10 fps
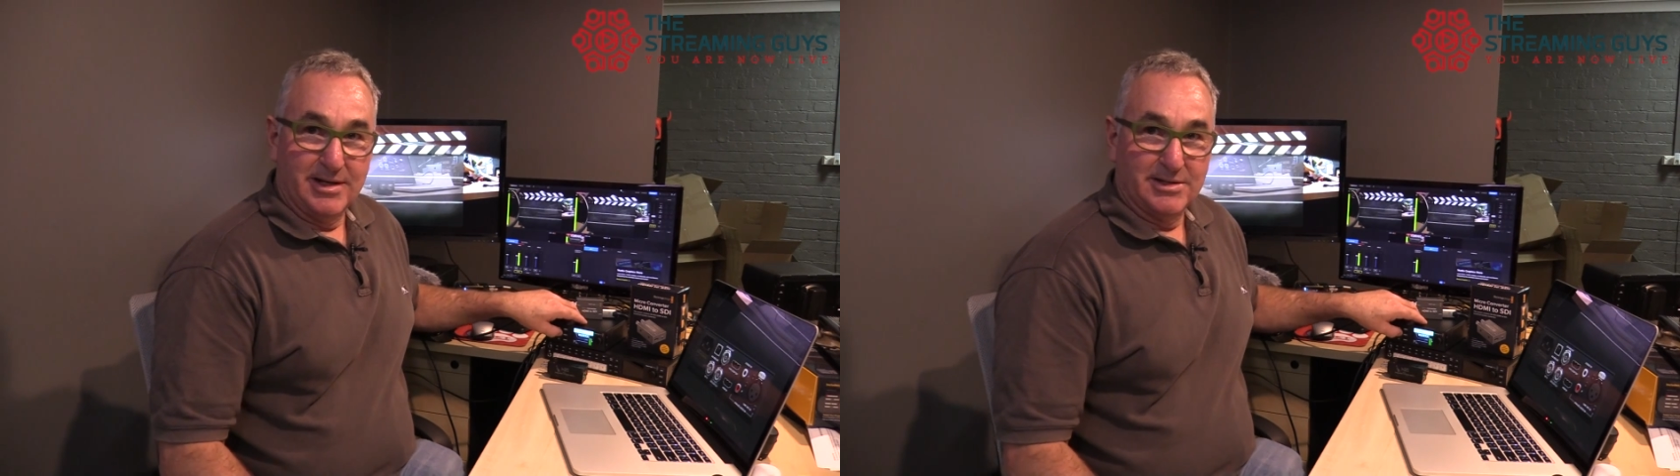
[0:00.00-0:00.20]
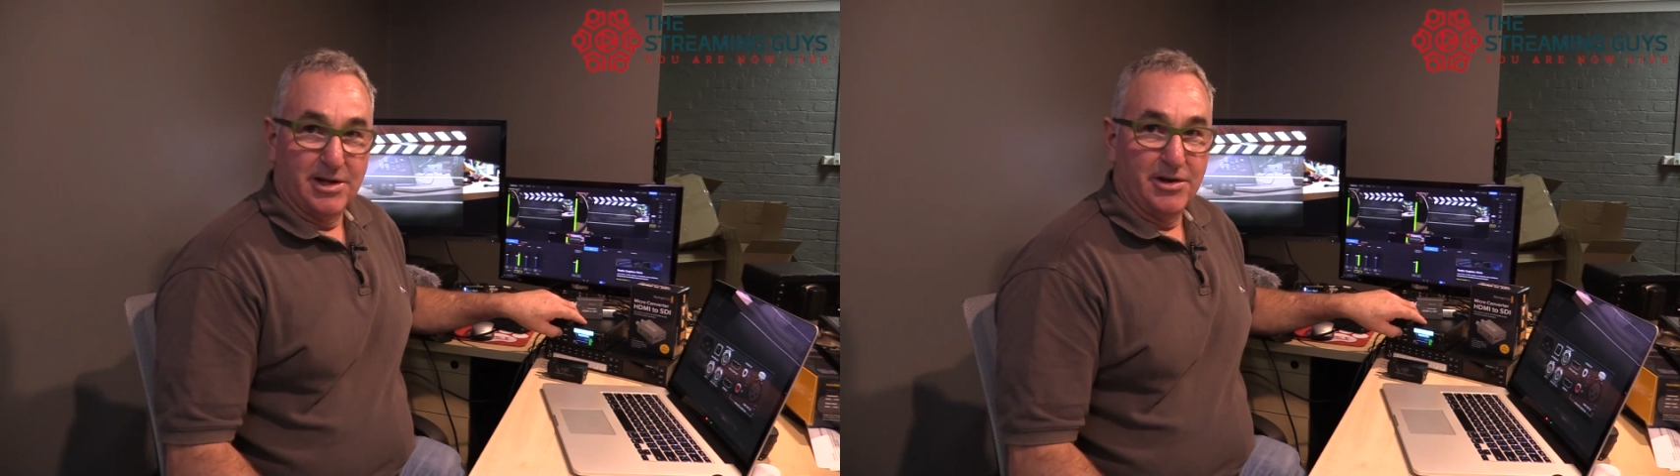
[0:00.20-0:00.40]

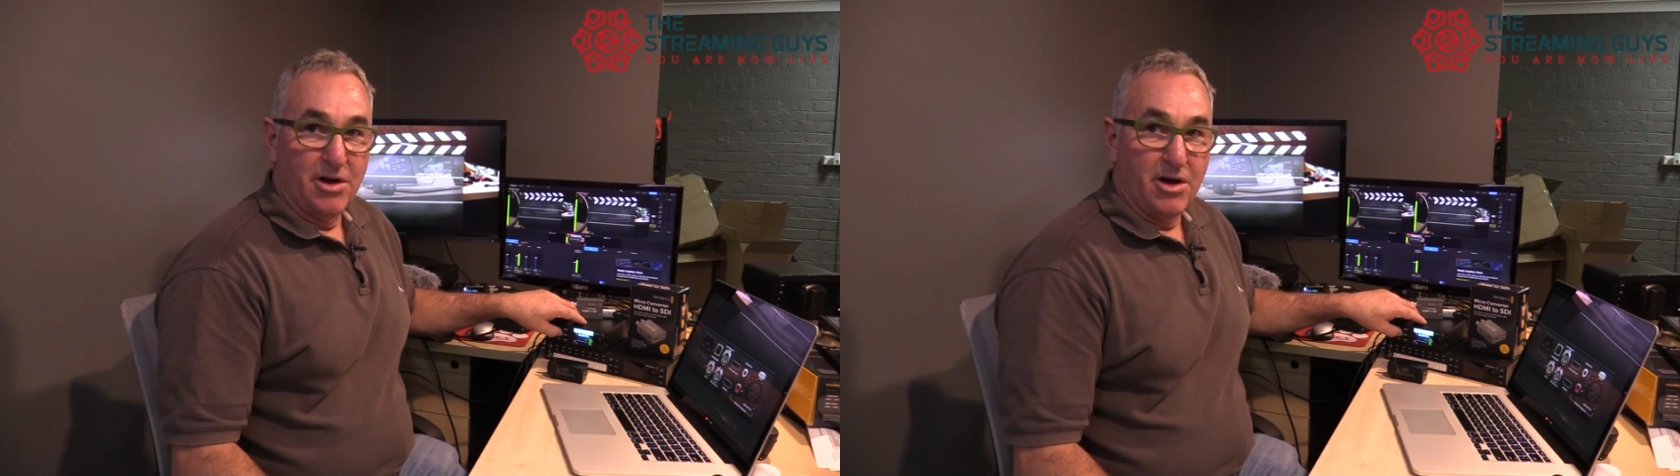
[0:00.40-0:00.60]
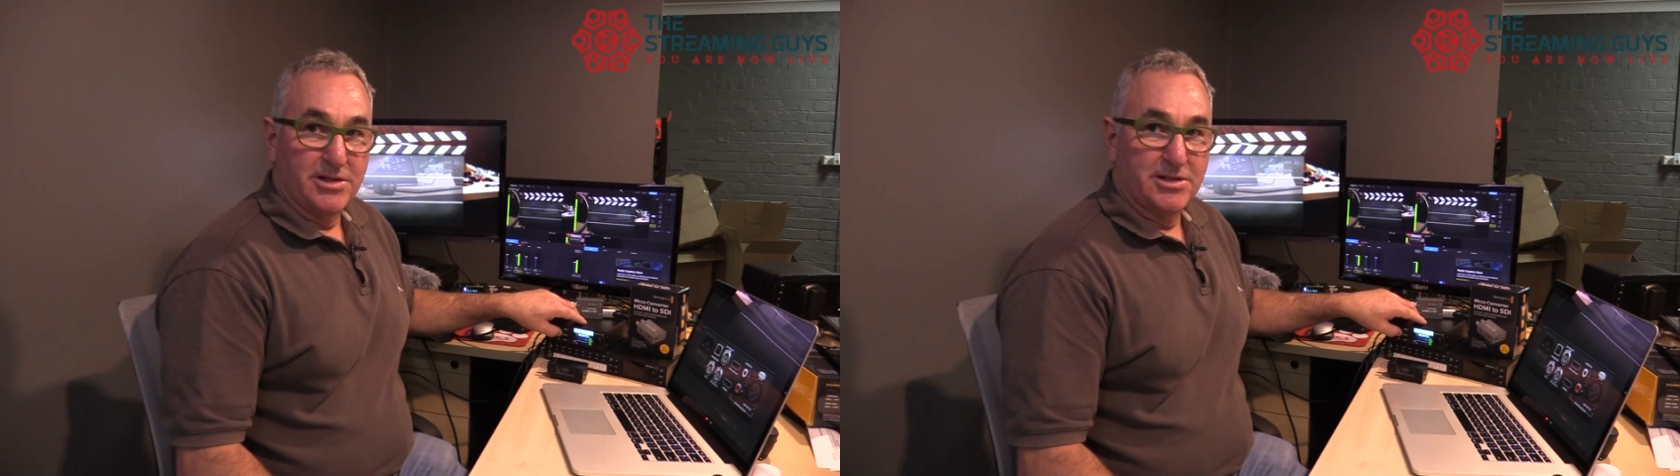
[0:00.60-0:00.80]
is a
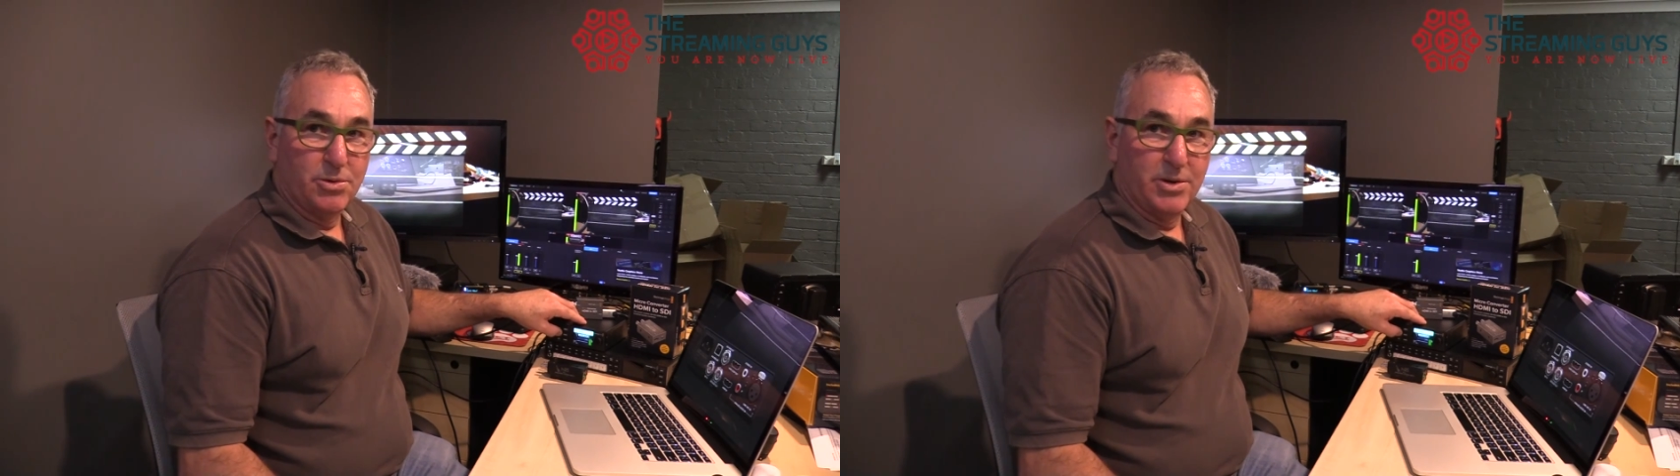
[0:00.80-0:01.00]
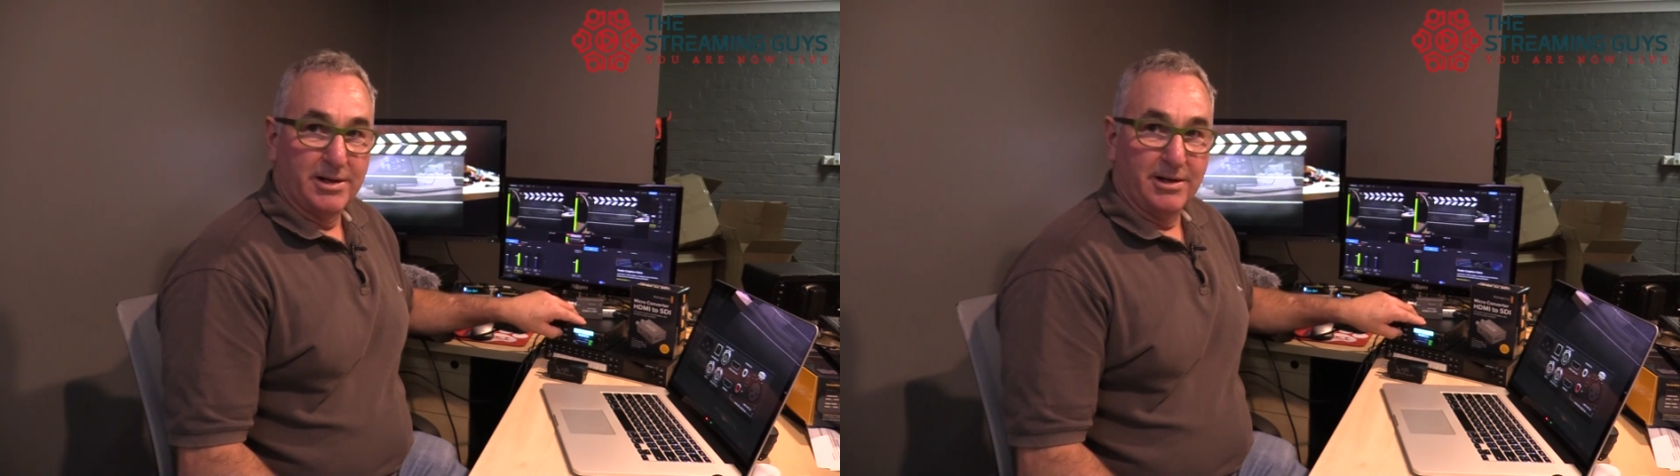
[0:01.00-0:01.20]
nice
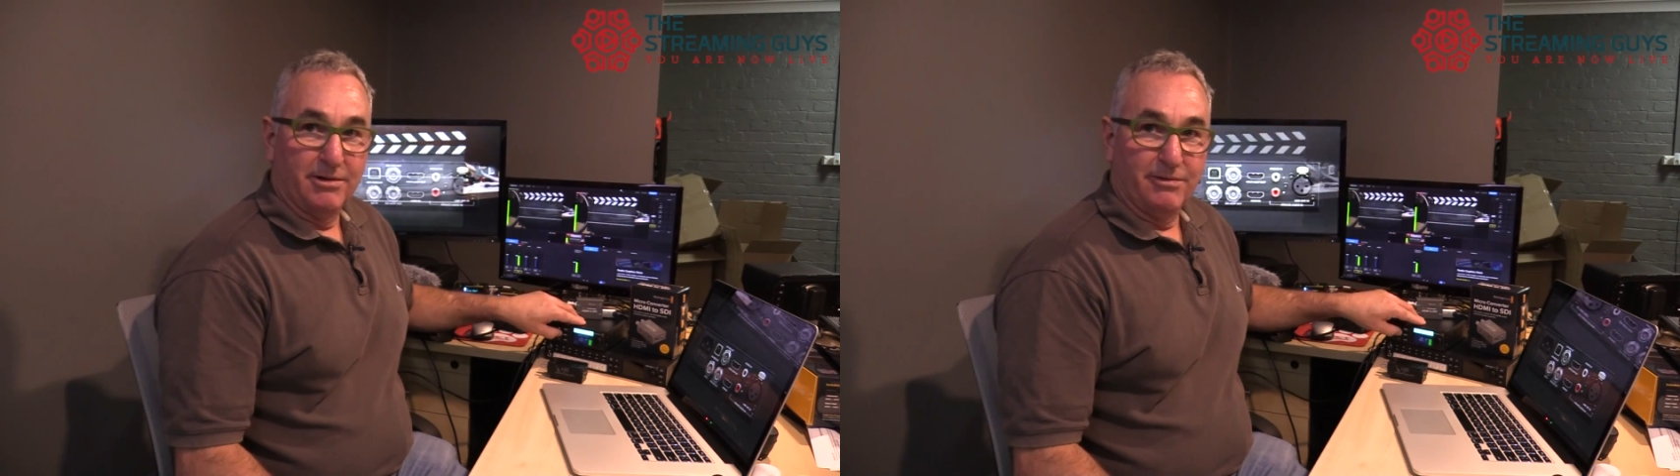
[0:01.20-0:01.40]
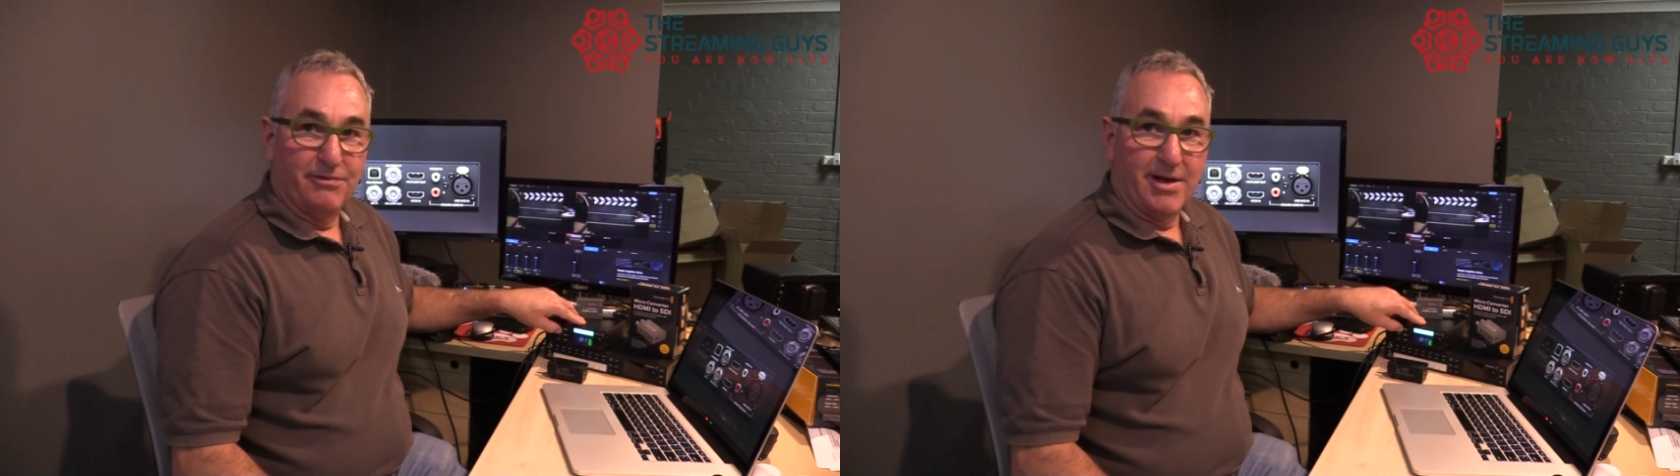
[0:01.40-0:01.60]
quick
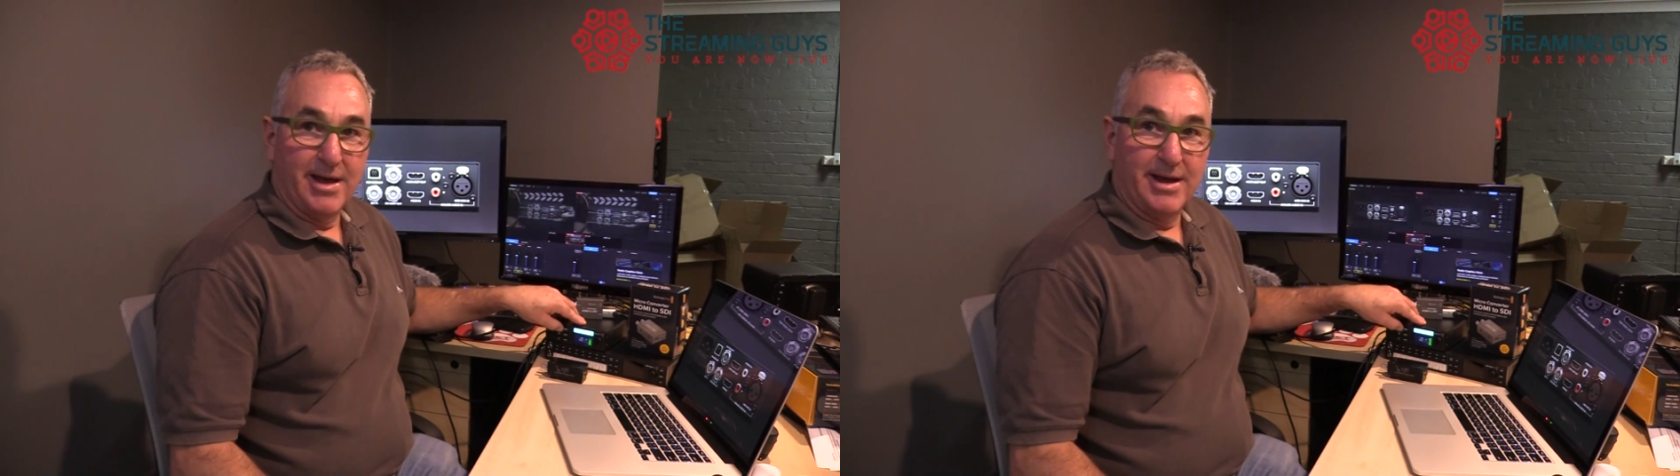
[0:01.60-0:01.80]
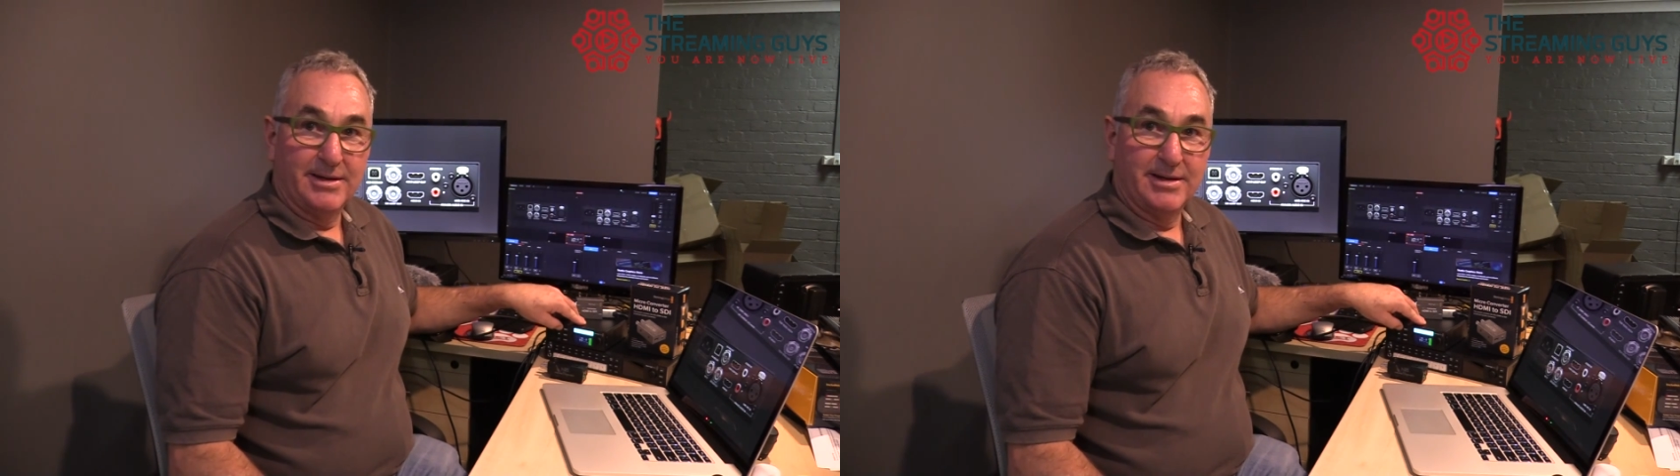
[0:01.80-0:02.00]
little
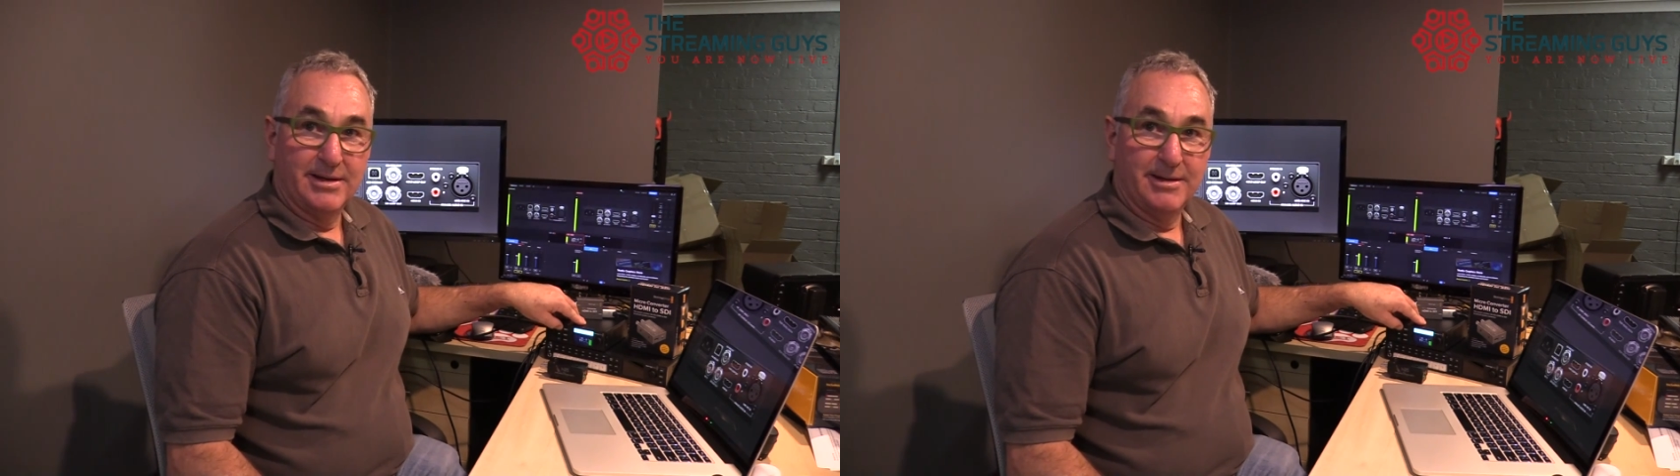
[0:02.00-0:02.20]
fade